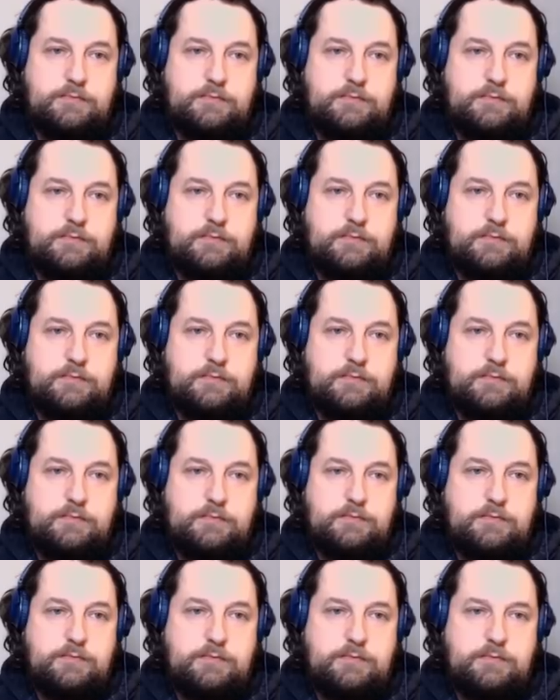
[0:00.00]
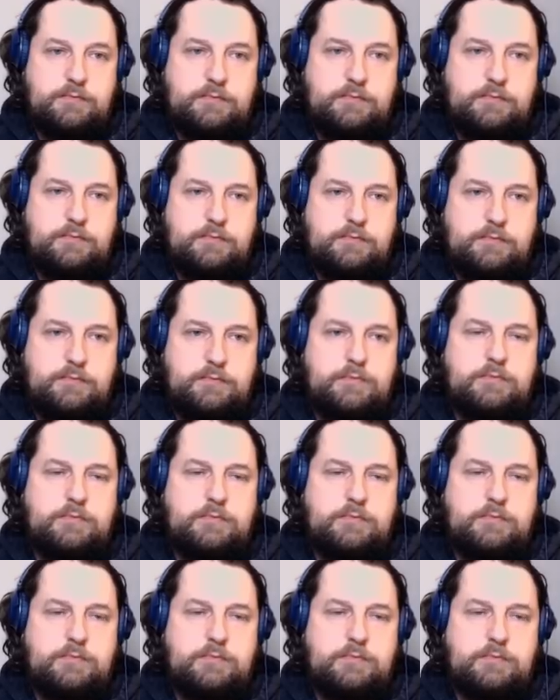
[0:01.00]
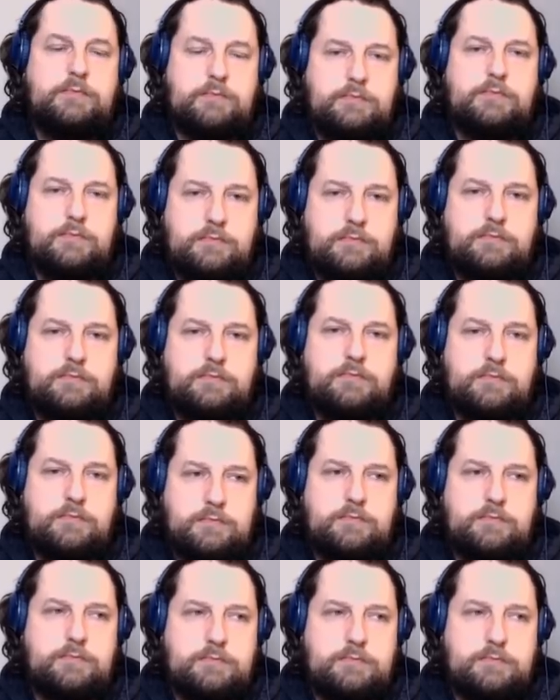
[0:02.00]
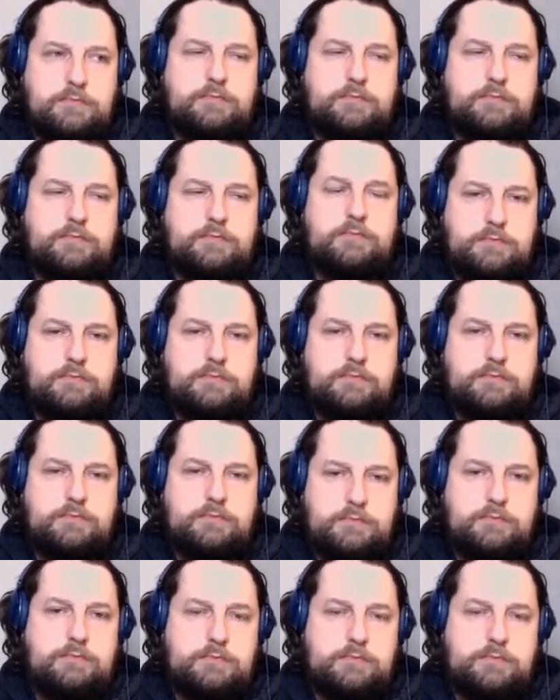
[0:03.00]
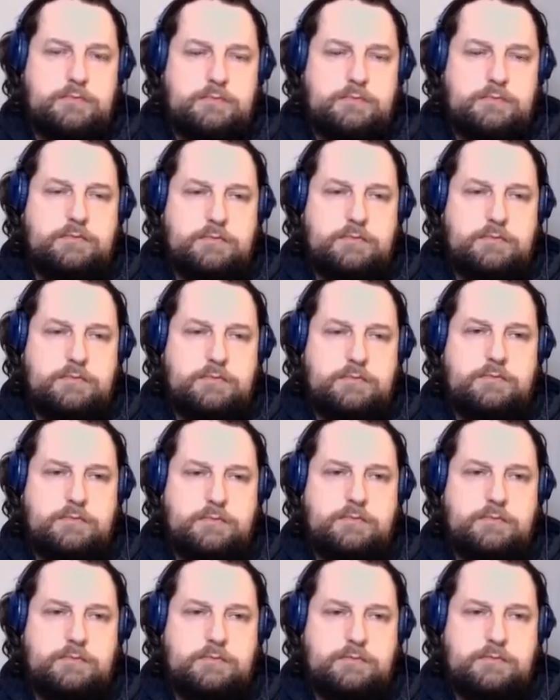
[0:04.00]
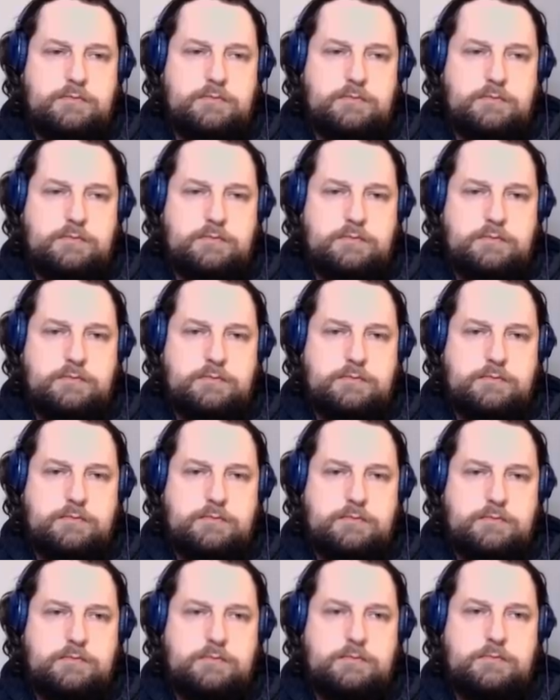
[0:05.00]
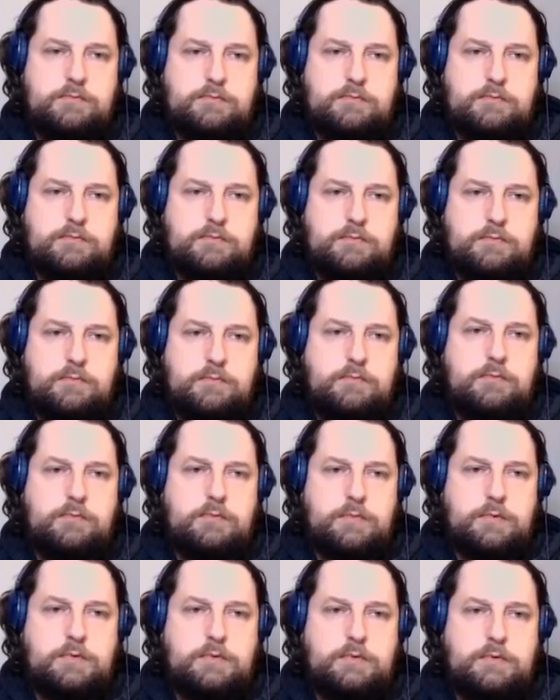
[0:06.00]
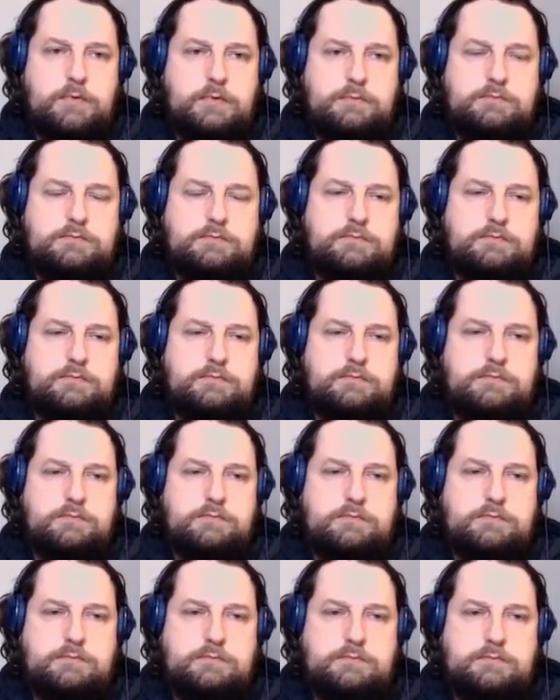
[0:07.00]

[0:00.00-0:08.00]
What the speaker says: [no speech]